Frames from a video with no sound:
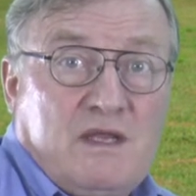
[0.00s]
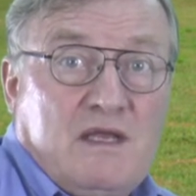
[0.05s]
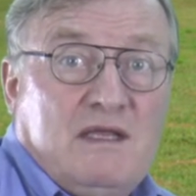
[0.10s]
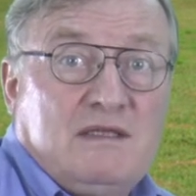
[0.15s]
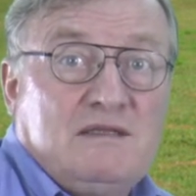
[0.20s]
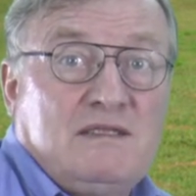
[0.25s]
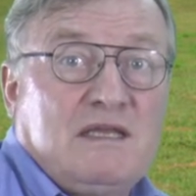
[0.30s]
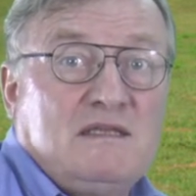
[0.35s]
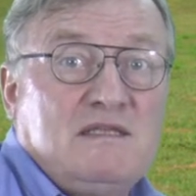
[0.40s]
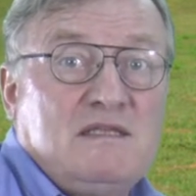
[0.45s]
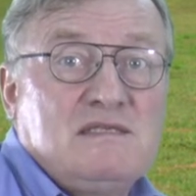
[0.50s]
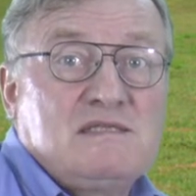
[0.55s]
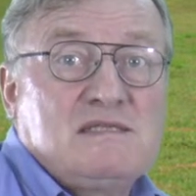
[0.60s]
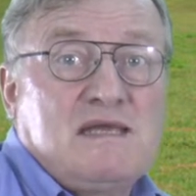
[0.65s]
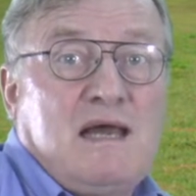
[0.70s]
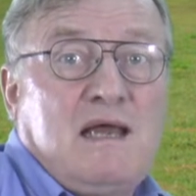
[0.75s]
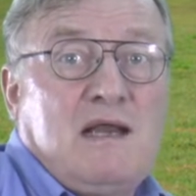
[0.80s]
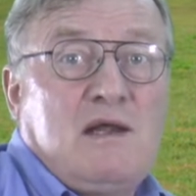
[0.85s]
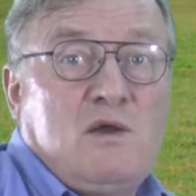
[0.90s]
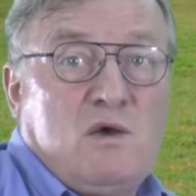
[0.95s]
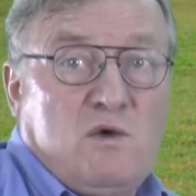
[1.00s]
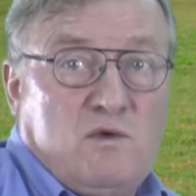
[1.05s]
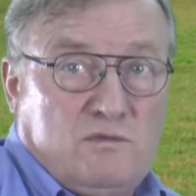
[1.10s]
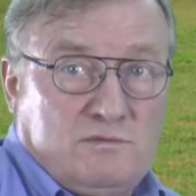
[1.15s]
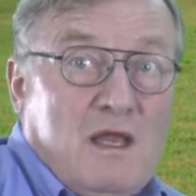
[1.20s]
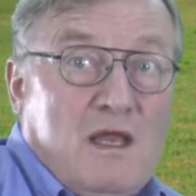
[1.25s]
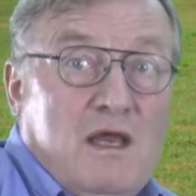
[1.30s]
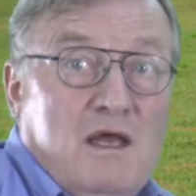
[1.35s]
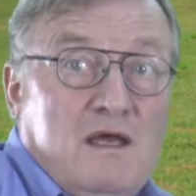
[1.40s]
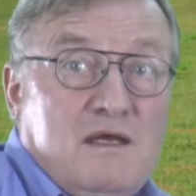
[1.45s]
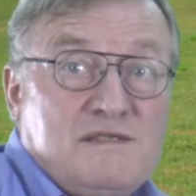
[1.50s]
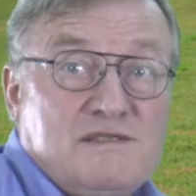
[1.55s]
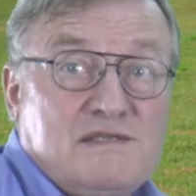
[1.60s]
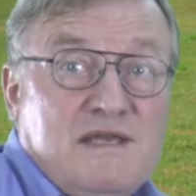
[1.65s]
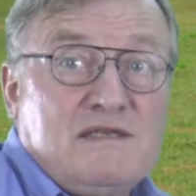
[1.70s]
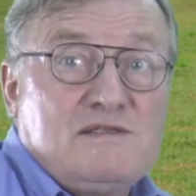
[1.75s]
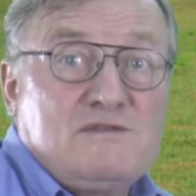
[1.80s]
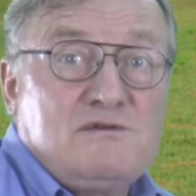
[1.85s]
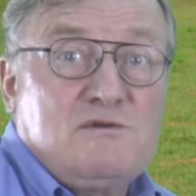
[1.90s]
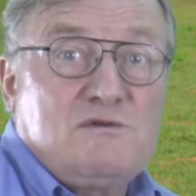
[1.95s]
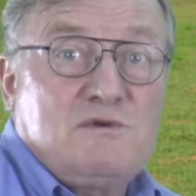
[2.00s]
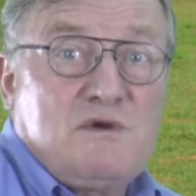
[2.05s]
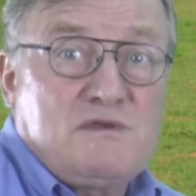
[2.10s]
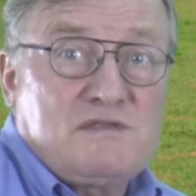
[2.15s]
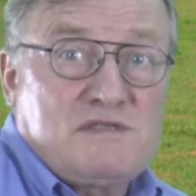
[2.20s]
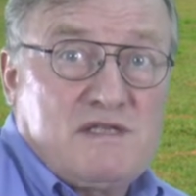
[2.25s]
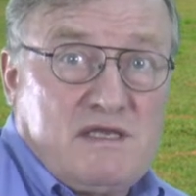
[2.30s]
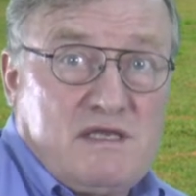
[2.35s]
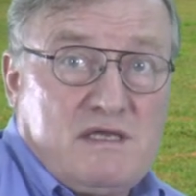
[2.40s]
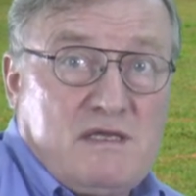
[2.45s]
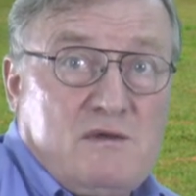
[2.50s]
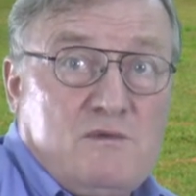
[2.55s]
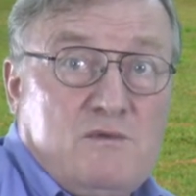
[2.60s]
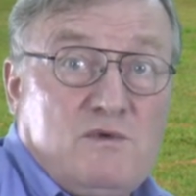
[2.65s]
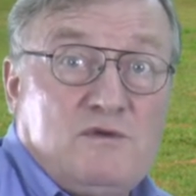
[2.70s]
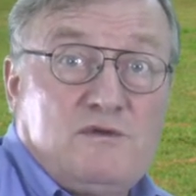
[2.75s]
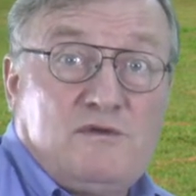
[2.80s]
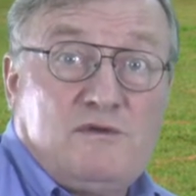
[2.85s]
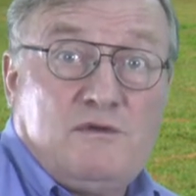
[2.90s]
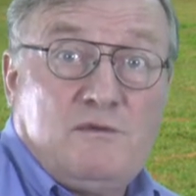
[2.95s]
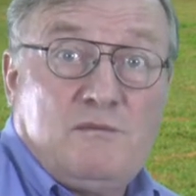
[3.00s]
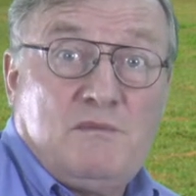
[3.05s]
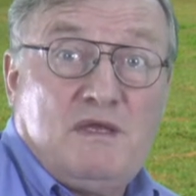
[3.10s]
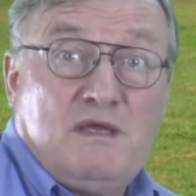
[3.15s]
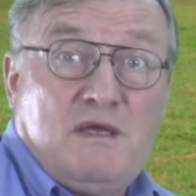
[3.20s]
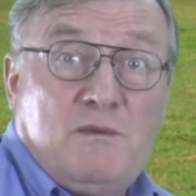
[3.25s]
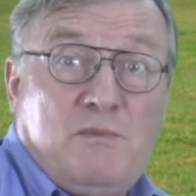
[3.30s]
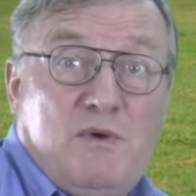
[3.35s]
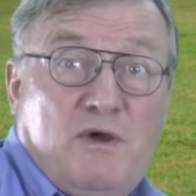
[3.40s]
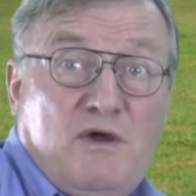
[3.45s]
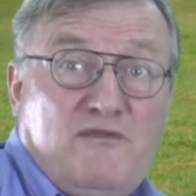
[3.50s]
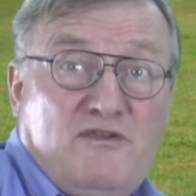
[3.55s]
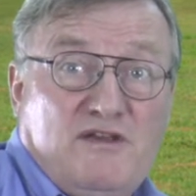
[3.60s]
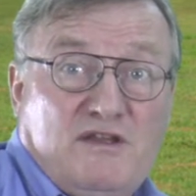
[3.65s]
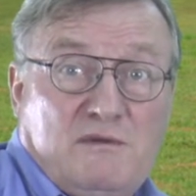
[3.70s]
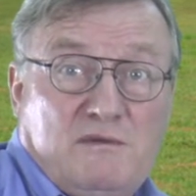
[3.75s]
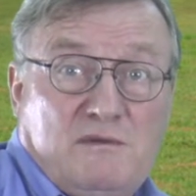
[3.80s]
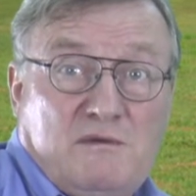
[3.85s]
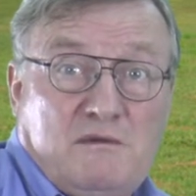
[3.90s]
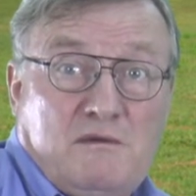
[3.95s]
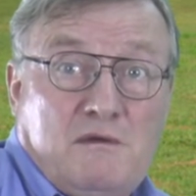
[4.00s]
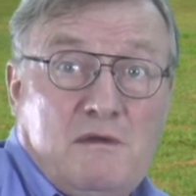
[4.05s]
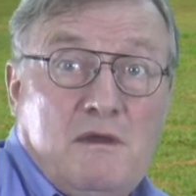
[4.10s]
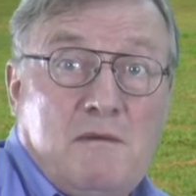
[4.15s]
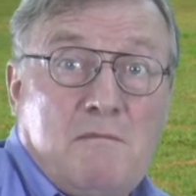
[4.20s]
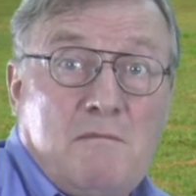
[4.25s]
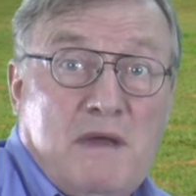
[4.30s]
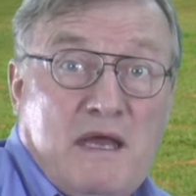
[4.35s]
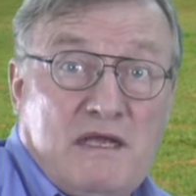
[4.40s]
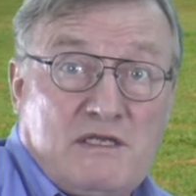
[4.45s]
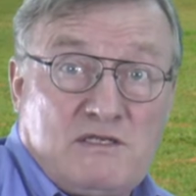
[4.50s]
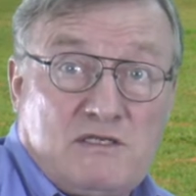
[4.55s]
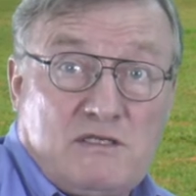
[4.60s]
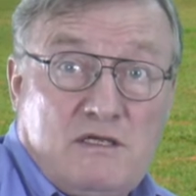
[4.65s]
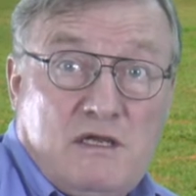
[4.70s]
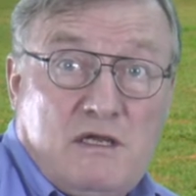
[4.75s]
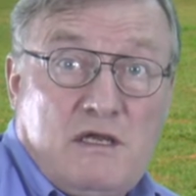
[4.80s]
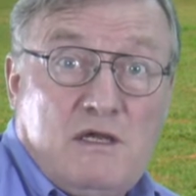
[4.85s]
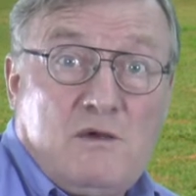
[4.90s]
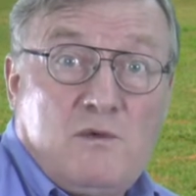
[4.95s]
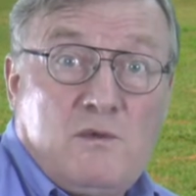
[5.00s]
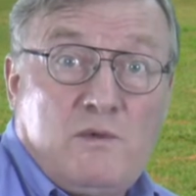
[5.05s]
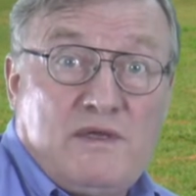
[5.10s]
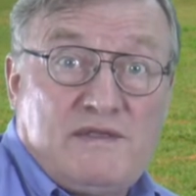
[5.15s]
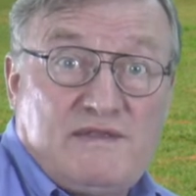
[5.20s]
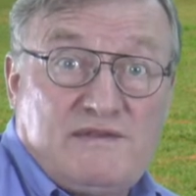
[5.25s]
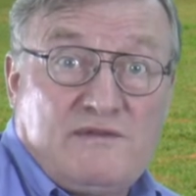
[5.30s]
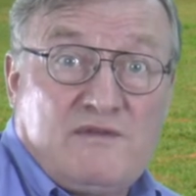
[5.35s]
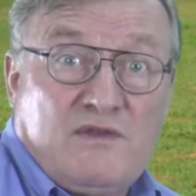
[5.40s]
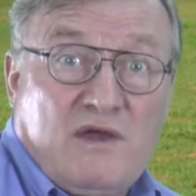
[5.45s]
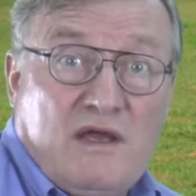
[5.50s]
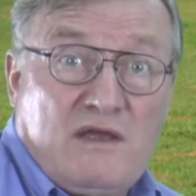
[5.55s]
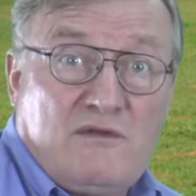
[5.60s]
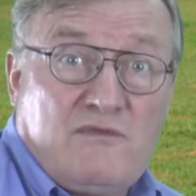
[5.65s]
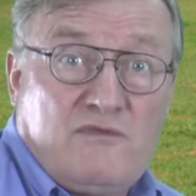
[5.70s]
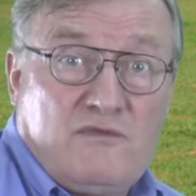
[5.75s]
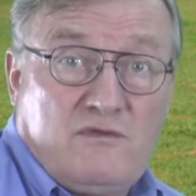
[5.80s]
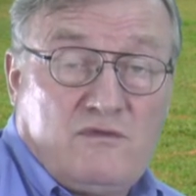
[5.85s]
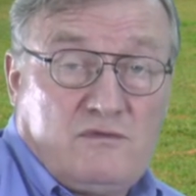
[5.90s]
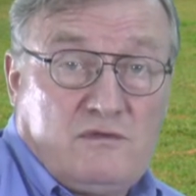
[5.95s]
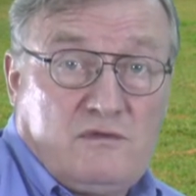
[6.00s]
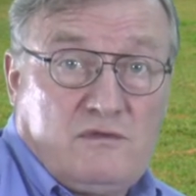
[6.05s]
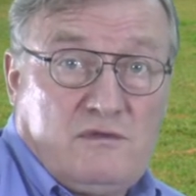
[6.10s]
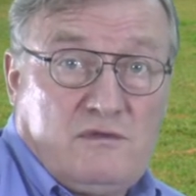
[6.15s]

Tannins are low. A Cinsault Rosé would be a perfect match with Thai food.